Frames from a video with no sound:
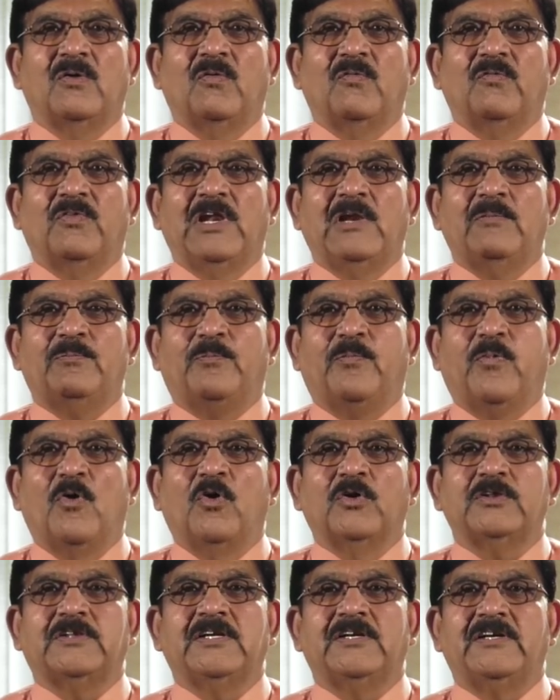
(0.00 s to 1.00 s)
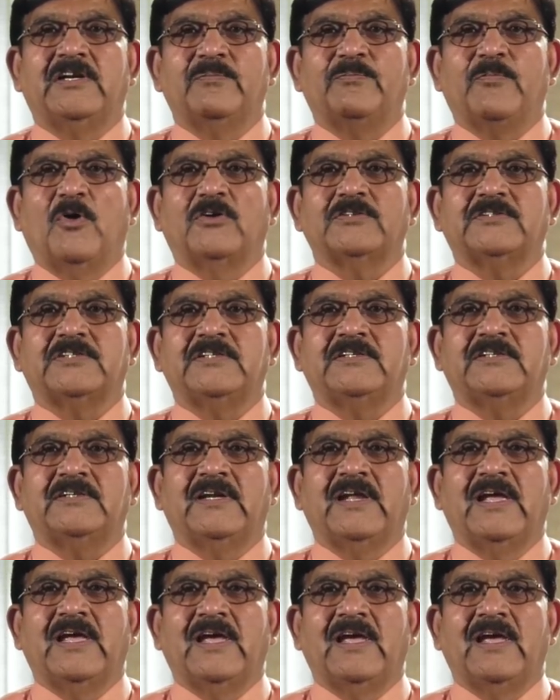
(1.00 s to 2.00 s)
will both deposit
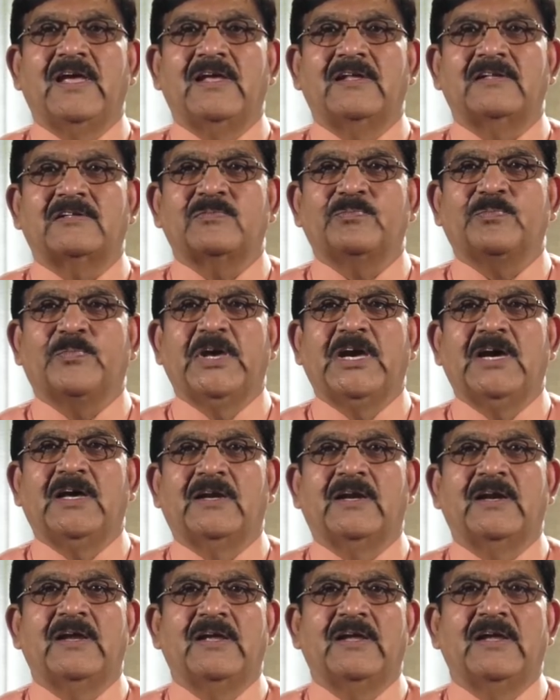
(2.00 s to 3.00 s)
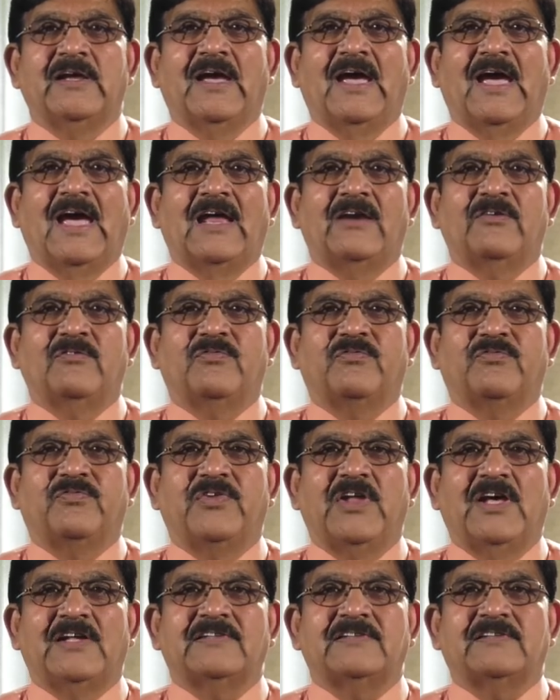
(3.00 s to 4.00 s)
spar and
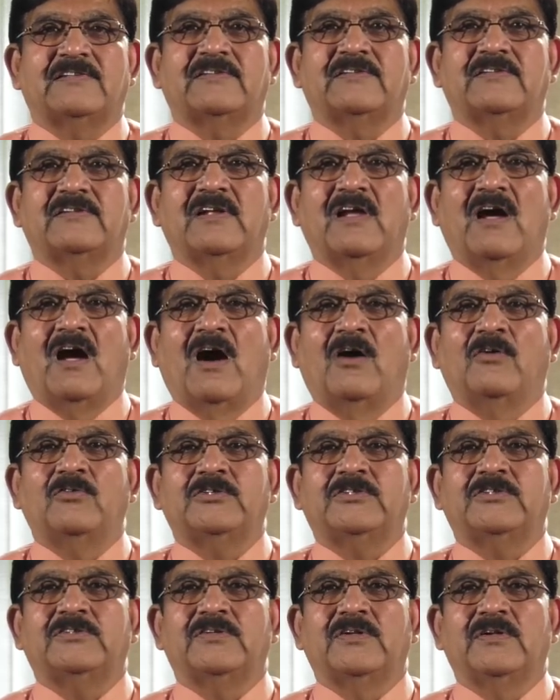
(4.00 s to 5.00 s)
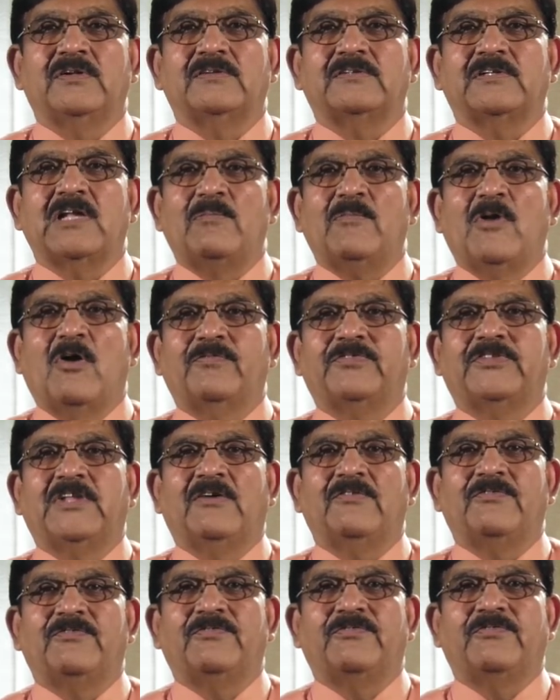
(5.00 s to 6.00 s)
flush out some of
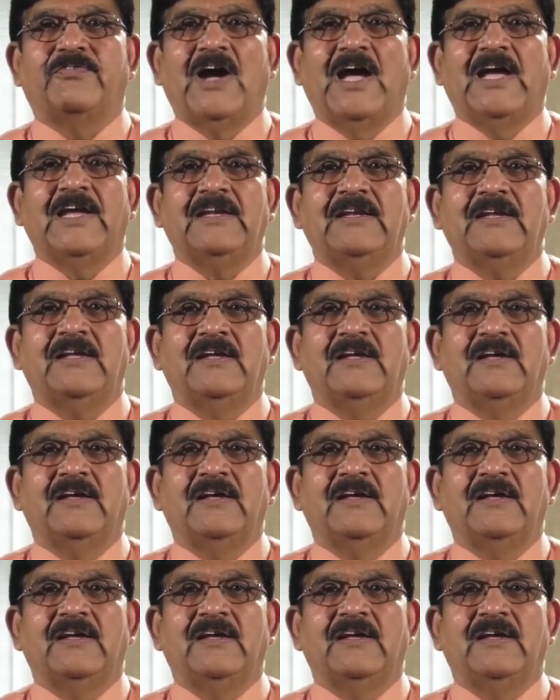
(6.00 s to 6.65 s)
the fine.